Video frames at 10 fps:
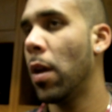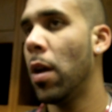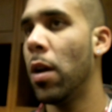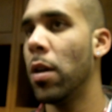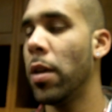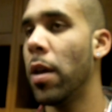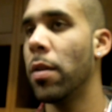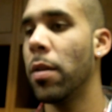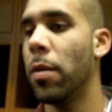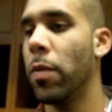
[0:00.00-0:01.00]
Yeah.
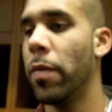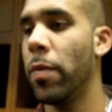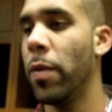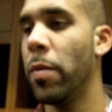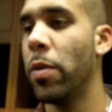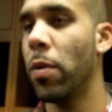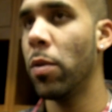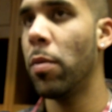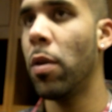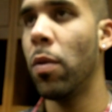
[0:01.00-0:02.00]
We've been throwing
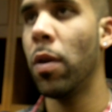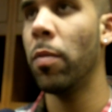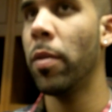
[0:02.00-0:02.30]
the ball well,